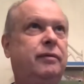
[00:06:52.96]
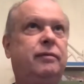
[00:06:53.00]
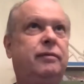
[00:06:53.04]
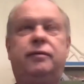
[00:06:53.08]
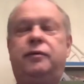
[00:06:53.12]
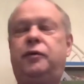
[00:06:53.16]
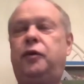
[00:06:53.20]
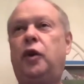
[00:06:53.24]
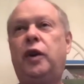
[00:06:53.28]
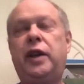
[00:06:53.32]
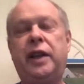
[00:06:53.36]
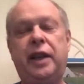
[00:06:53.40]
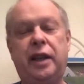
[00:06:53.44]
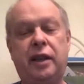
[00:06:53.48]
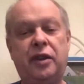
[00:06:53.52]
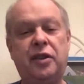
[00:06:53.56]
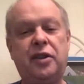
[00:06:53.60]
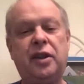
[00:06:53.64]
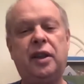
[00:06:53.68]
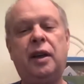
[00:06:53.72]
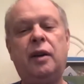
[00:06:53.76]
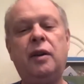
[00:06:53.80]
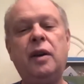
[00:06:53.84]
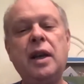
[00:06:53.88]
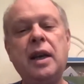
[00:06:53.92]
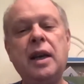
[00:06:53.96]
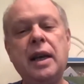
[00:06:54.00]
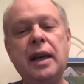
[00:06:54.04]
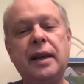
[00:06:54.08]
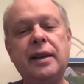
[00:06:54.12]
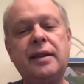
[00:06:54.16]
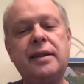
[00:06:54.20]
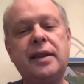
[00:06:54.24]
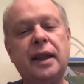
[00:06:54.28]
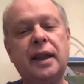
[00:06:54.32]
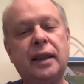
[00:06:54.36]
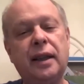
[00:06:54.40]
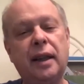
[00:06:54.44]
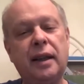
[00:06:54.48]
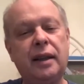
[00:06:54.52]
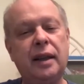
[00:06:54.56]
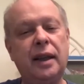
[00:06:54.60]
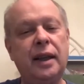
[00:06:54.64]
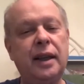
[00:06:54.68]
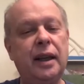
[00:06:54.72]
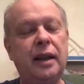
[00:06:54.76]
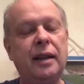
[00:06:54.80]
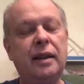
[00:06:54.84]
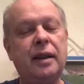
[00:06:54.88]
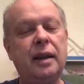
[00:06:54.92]
forty years ago? He said,
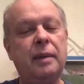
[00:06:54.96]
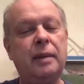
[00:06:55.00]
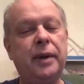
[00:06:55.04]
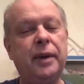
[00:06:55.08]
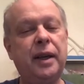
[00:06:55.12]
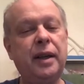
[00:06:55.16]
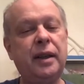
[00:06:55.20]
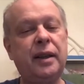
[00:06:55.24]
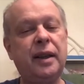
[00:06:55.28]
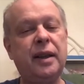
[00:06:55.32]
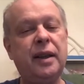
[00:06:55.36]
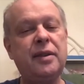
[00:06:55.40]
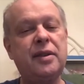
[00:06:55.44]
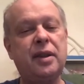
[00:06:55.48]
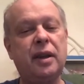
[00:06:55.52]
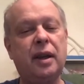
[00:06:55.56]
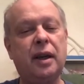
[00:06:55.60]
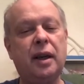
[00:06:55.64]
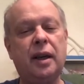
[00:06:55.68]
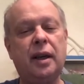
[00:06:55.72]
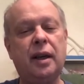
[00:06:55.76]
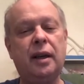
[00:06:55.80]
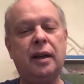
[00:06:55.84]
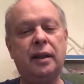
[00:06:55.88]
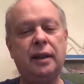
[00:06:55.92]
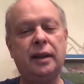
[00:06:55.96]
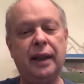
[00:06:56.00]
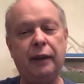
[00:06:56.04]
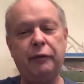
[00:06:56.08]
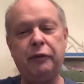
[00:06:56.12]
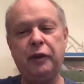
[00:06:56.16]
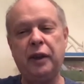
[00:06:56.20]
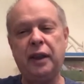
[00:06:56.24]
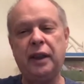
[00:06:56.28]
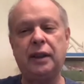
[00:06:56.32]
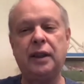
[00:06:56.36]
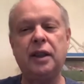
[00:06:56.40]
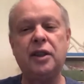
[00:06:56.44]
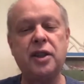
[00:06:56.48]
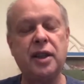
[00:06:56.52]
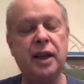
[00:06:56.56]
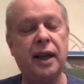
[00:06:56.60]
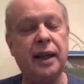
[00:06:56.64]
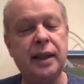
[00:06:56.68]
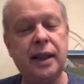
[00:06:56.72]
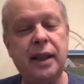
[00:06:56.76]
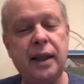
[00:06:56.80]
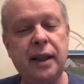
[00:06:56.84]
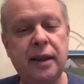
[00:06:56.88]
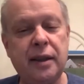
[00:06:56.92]
the, the Americans are laughing at the
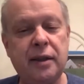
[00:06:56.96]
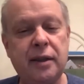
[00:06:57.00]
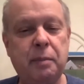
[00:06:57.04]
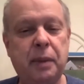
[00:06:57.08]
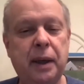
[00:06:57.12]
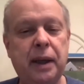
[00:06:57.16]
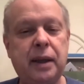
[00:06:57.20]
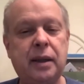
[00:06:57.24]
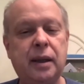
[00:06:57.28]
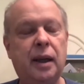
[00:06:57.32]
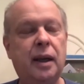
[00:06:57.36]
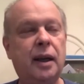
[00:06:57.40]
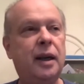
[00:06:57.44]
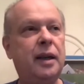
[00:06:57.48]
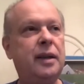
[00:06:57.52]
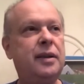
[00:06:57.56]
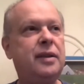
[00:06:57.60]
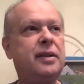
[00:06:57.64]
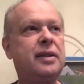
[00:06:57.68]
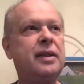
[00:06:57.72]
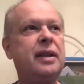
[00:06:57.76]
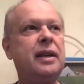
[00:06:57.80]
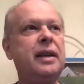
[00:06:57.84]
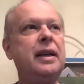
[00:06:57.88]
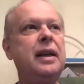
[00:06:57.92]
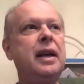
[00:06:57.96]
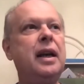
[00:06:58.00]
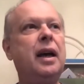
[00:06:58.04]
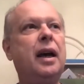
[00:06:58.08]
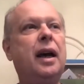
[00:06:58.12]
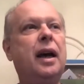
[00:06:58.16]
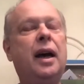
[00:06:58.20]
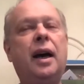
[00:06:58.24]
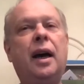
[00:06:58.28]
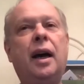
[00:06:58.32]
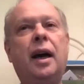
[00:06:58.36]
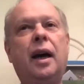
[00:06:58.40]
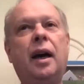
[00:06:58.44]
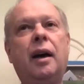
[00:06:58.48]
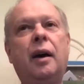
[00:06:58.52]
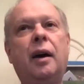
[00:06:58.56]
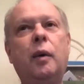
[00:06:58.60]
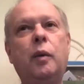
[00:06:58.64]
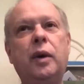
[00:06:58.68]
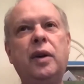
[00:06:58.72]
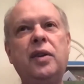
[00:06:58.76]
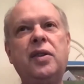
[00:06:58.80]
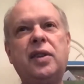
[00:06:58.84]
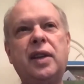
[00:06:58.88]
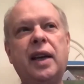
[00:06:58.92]
Chinese because uh,
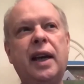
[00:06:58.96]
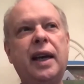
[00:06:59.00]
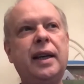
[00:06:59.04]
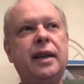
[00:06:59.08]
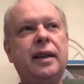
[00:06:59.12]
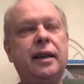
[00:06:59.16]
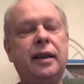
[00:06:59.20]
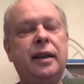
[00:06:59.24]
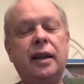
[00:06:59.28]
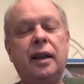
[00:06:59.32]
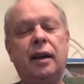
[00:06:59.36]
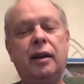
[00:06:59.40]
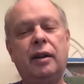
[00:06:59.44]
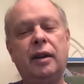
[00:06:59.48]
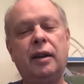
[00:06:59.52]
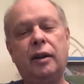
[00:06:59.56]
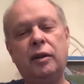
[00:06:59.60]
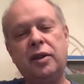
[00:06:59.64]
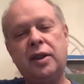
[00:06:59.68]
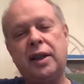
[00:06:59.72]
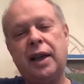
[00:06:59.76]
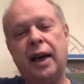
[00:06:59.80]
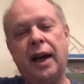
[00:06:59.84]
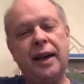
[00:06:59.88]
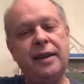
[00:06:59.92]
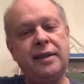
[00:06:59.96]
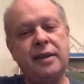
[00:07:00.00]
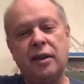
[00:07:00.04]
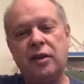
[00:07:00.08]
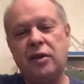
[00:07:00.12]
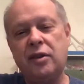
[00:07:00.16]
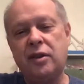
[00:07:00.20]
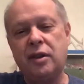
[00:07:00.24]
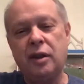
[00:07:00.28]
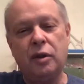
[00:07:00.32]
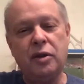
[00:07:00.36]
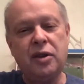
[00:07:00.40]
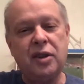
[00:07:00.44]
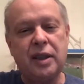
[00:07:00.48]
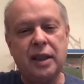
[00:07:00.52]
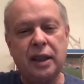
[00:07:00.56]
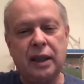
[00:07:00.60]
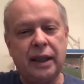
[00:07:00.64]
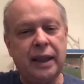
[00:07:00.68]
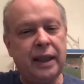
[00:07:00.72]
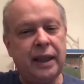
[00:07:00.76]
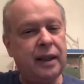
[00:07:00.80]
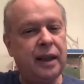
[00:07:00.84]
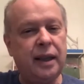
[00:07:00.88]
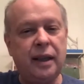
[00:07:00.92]
we're saying, you know, those guys, they're so
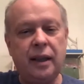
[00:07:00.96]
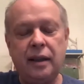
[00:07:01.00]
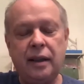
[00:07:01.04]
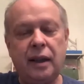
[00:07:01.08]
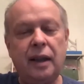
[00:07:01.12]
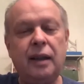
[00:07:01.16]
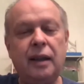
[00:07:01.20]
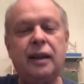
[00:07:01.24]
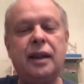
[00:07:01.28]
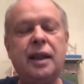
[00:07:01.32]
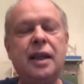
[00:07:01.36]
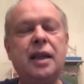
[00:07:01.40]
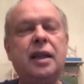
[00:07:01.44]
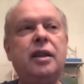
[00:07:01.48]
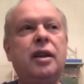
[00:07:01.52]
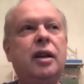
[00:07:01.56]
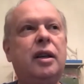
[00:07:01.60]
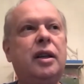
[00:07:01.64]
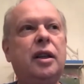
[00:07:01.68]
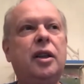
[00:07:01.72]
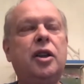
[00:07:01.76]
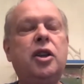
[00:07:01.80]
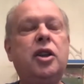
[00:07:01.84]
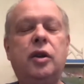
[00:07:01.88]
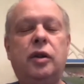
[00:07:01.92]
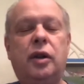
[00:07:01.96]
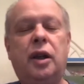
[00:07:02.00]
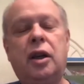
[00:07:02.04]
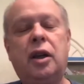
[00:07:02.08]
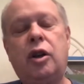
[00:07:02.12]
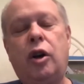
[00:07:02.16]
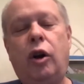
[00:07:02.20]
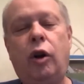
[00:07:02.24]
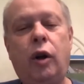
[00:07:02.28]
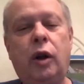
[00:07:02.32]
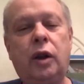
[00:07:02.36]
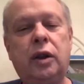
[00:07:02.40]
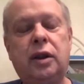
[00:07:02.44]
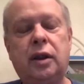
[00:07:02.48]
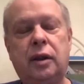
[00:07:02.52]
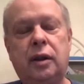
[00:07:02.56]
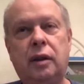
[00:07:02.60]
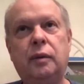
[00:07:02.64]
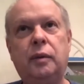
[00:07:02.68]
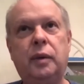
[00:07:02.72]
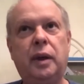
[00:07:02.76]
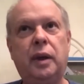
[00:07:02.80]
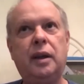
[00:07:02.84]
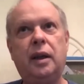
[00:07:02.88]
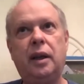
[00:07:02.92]
silly. They, they think you can cure a cold
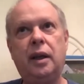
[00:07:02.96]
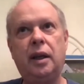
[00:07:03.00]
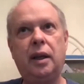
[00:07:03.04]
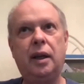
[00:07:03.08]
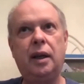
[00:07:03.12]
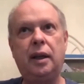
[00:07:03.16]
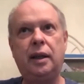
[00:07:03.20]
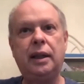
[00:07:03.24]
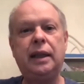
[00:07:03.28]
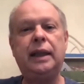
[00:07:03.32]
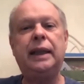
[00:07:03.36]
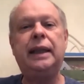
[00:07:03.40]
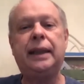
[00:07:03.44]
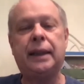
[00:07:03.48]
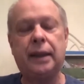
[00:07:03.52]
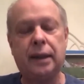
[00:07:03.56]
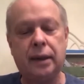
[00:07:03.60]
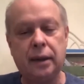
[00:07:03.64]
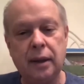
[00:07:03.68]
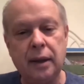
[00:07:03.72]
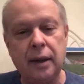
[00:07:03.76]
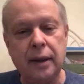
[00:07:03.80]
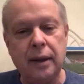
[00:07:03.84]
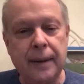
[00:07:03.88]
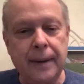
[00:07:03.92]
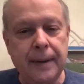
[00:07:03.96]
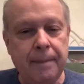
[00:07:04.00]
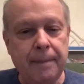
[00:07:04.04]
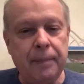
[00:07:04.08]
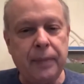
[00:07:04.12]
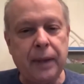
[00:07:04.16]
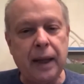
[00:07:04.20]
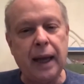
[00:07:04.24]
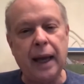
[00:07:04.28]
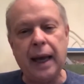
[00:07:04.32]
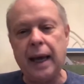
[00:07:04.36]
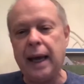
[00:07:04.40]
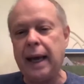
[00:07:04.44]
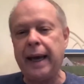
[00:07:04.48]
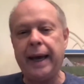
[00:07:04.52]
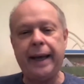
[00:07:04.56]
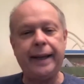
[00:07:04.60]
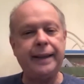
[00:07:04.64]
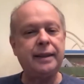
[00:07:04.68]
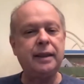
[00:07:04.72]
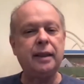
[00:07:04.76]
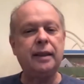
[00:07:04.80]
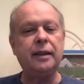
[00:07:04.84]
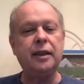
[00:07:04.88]
with a needle. And the